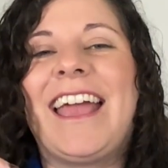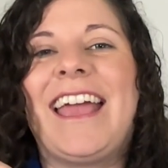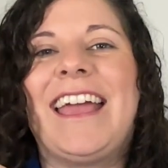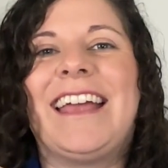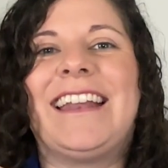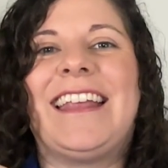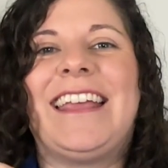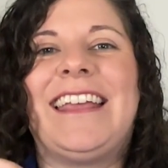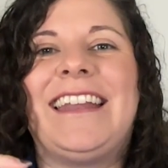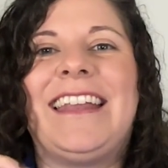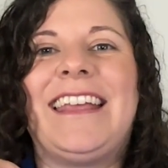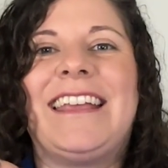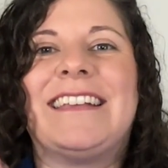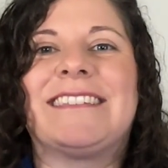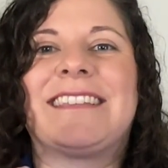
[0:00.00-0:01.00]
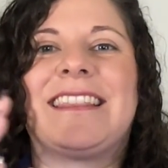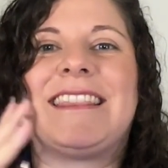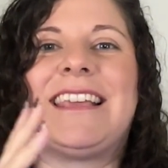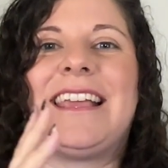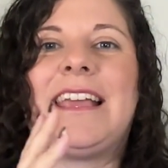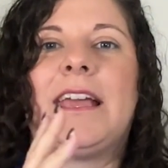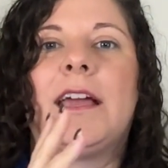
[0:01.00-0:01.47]
and it is
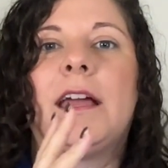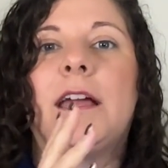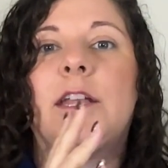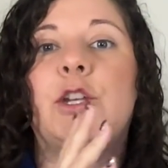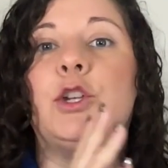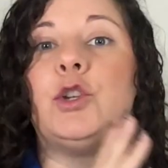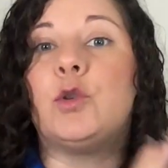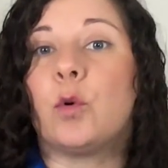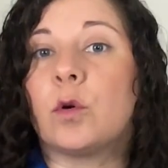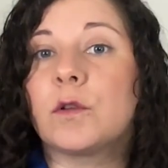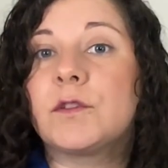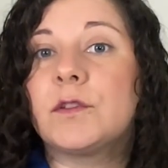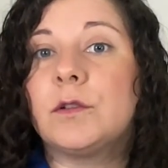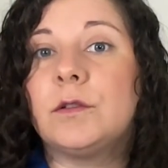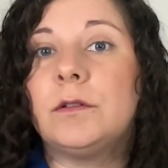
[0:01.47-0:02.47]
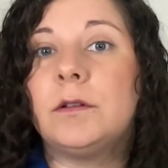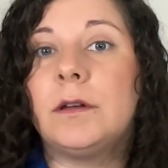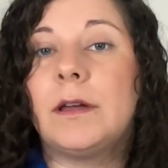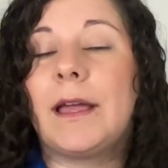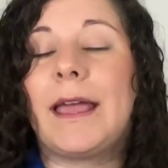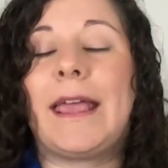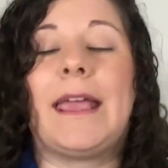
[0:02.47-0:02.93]
the dorsal
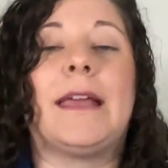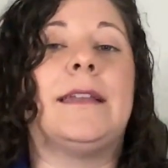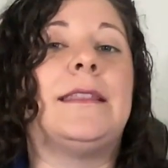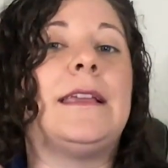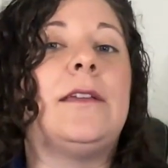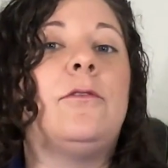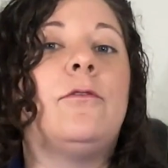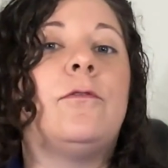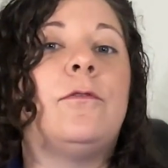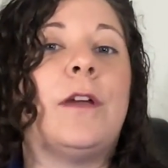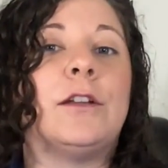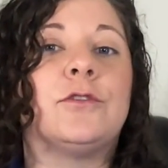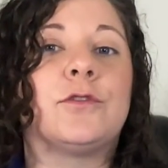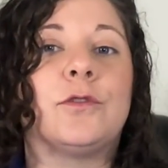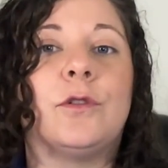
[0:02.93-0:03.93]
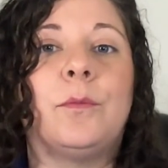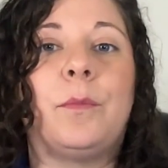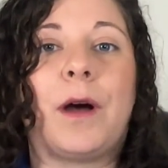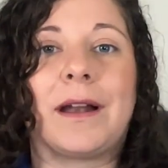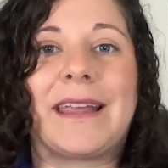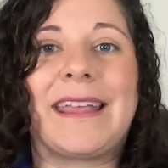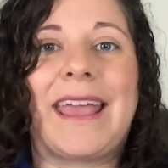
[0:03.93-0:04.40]
and the ventral
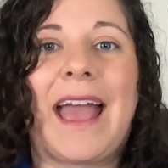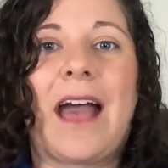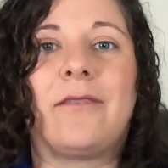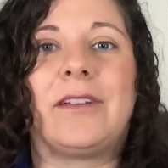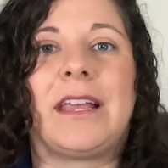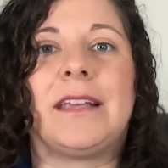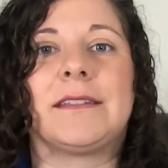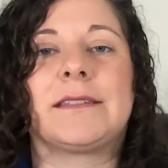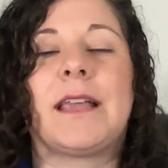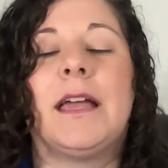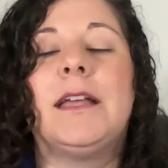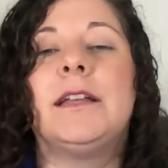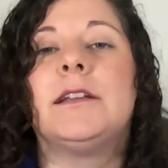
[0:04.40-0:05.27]
body cavities.